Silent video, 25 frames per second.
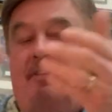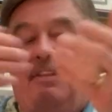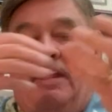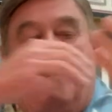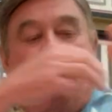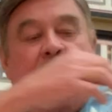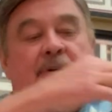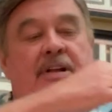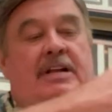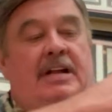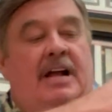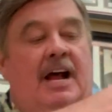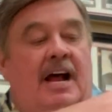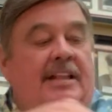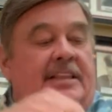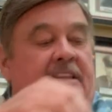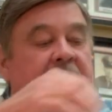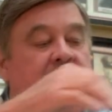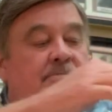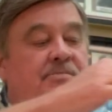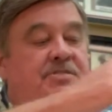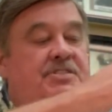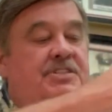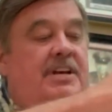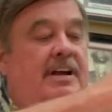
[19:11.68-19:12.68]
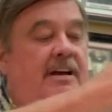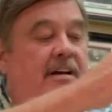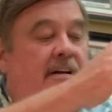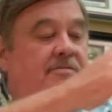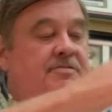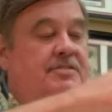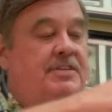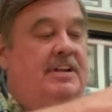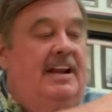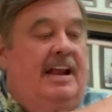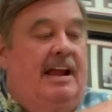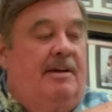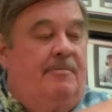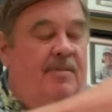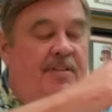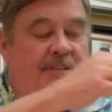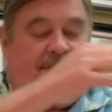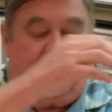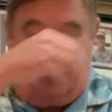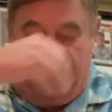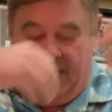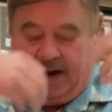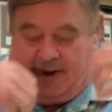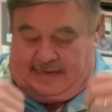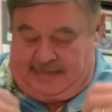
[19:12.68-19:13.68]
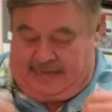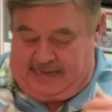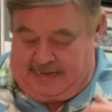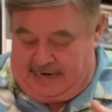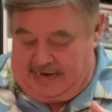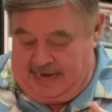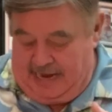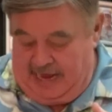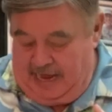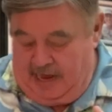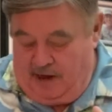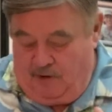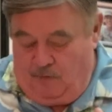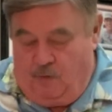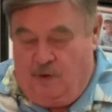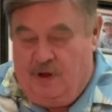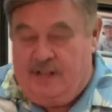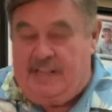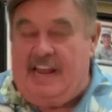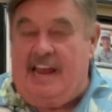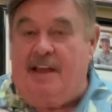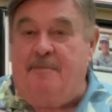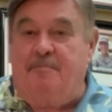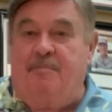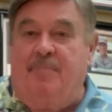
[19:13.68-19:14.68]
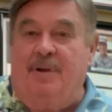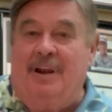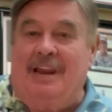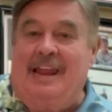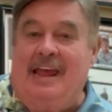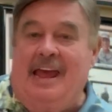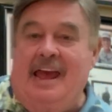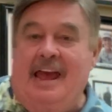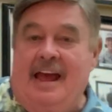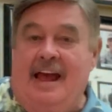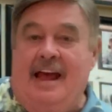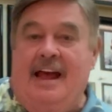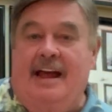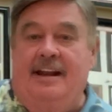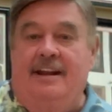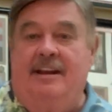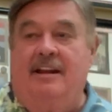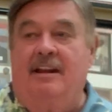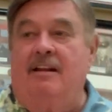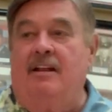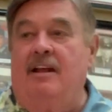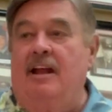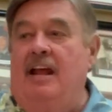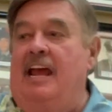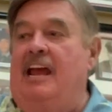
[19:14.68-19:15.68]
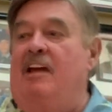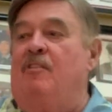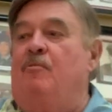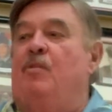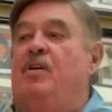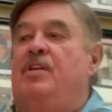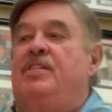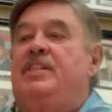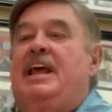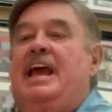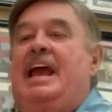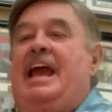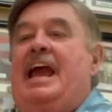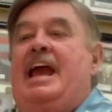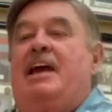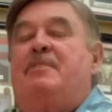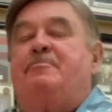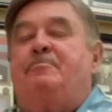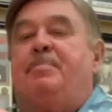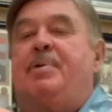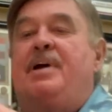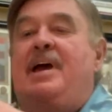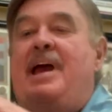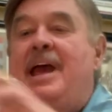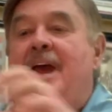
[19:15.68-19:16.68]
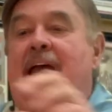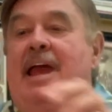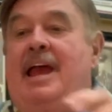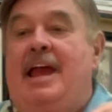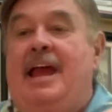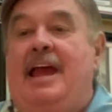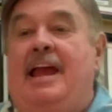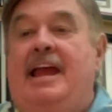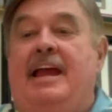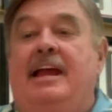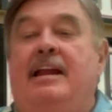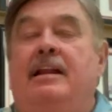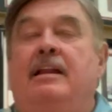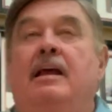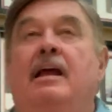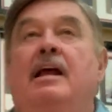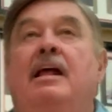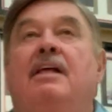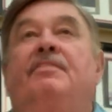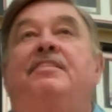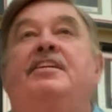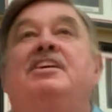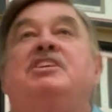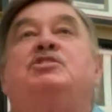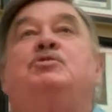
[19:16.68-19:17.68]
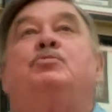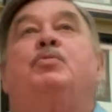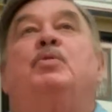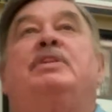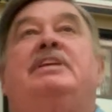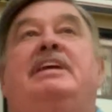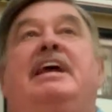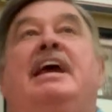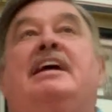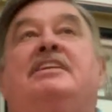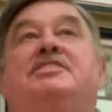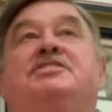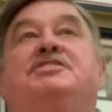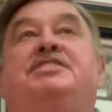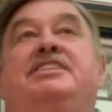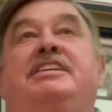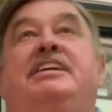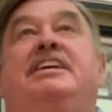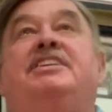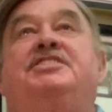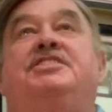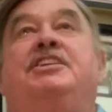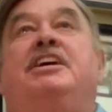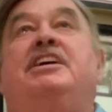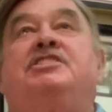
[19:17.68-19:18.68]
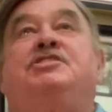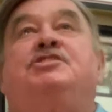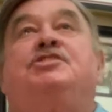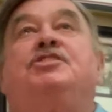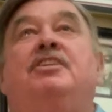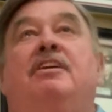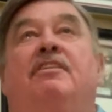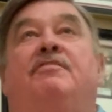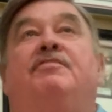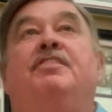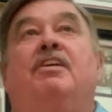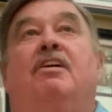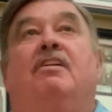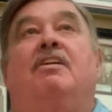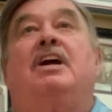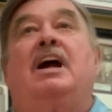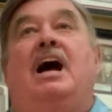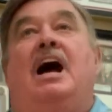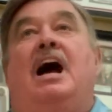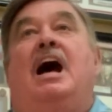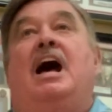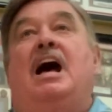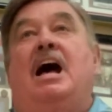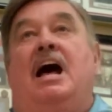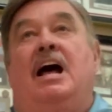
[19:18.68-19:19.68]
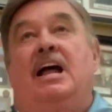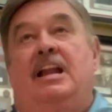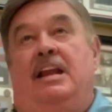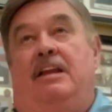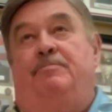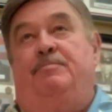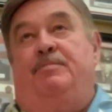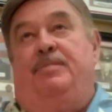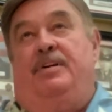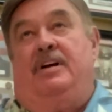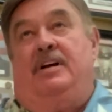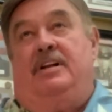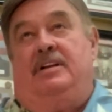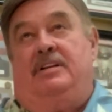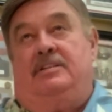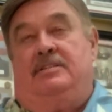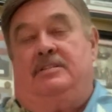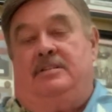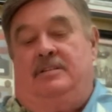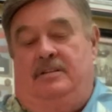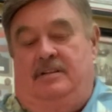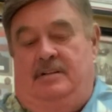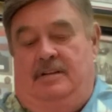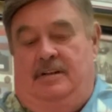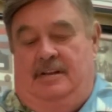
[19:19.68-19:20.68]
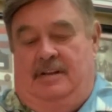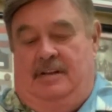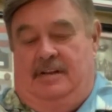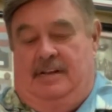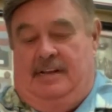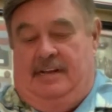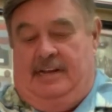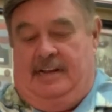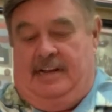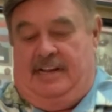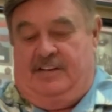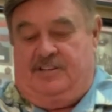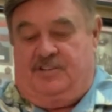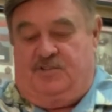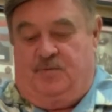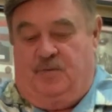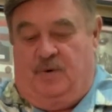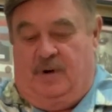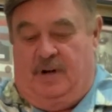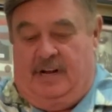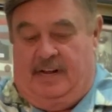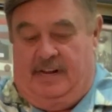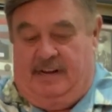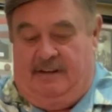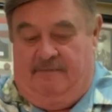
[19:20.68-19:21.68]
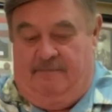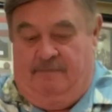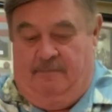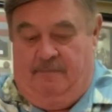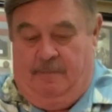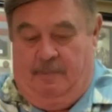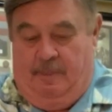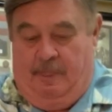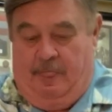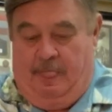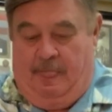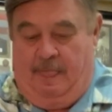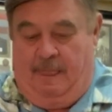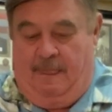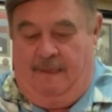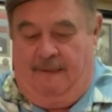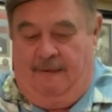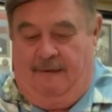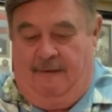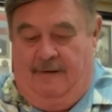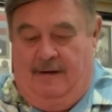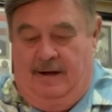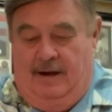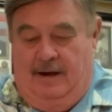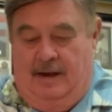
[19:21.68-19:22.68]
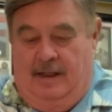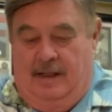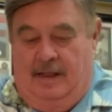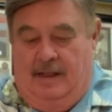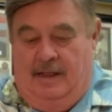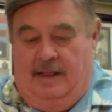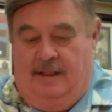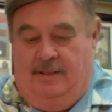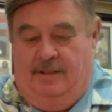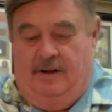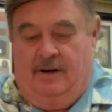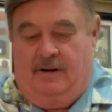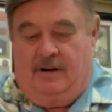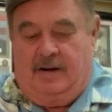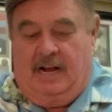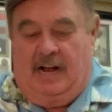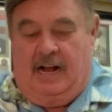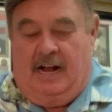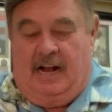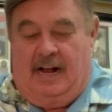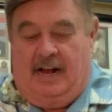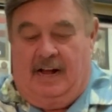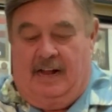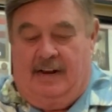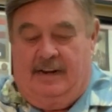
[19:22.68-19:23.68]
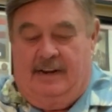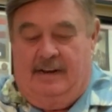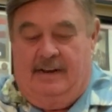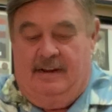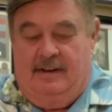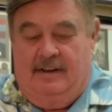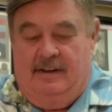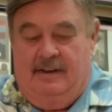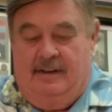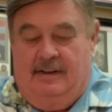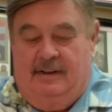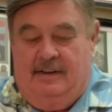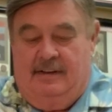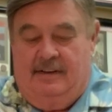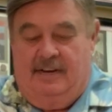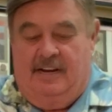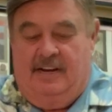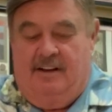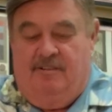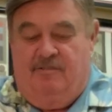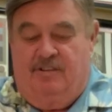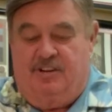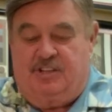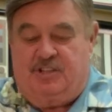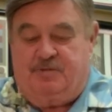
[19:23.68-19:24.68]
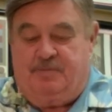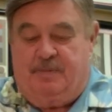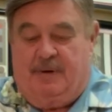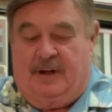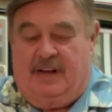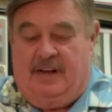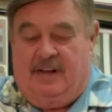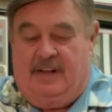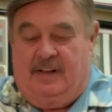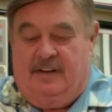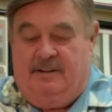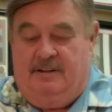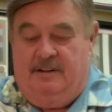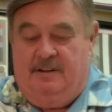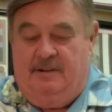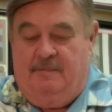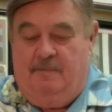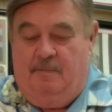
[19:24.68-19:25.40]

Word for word: They would cut themselves and they would think that when they bled and when they had pain, this would catch the attention of their God. But guess what? their God didn't respond.